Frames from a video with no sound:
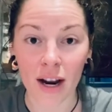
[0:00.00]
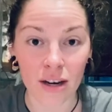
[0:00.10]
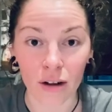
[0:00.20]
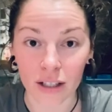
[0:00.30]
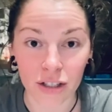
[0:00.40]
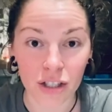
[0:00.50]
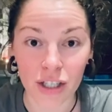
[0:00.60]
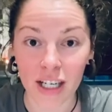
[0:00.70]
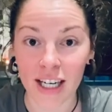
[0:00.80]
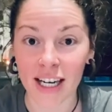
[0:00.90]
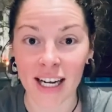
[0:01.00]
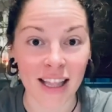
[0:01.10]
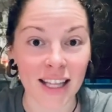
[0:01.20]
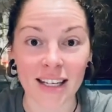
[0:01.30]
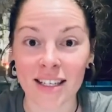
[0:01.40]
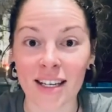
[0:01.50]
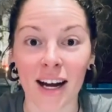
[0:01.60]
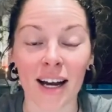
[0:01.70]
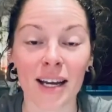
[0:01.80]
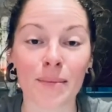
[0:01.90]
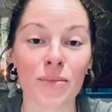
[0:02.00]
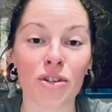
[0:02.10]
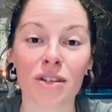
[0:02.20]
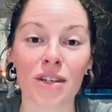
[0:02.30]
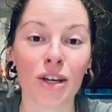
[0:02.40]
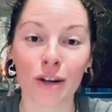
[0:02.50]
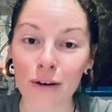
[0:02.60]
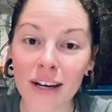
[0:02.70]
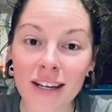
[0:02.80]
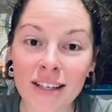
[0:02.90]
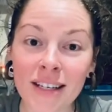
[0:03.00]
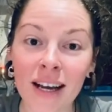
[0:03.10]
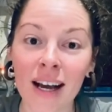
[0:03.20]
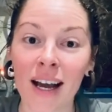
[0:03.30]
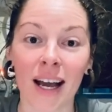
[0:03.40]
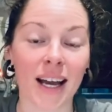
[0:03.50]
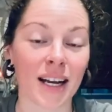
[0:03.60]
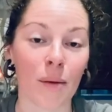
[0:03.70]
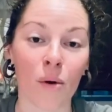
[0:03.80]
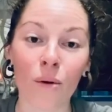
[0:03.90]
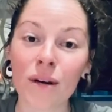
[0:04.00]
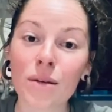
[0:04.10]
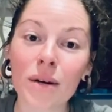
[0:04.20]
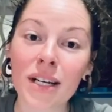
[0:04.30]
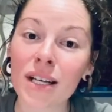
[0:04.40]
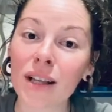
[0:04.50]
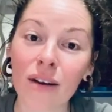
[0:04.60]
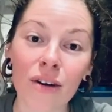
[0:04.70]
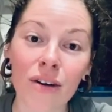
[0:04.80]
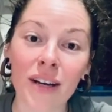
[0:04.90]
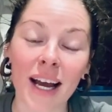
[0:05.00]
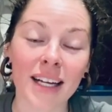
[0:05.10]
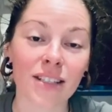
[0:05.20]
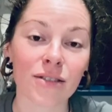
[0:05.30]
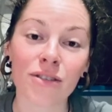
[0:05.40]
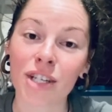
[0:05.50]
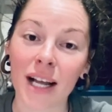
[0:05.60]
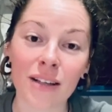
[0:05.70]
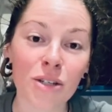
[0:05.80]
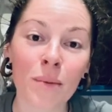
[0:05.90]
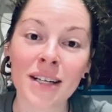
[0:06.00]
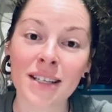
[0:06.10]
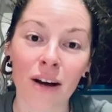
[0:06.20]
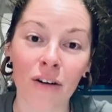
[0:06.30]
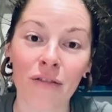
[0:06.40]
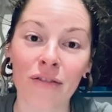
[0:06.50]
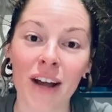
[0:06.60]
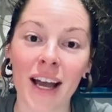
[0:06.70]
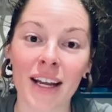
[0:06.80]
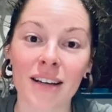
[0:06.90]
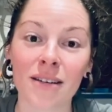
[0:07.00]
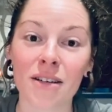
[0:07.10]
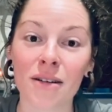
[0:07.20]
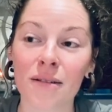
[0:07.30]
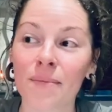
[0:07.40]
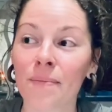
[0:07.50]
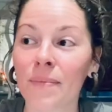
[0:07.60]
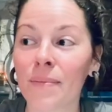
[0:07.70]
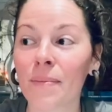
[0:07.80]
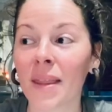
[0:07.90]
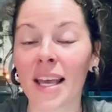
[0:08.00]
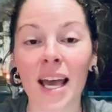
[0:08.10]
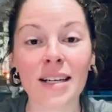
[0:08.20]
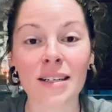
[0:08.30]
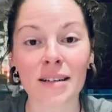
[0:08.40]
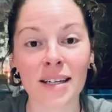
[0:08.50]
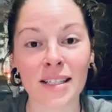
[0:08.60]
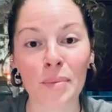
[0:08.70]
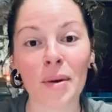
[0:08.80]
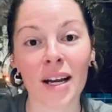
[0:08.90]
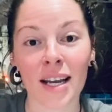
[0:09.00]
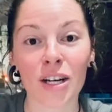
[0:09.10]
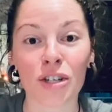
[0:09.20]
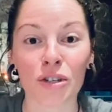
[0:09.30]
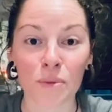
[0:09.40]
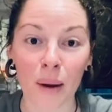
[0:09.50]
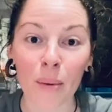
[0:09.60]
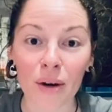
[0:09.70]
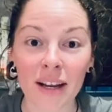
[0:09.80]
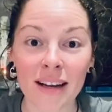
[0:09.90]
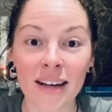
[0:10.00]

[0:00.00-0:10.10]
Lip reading: knowledge in this. I am just curious, and I'm always wanting to learn and challenge myself and get a deeper connection to my body.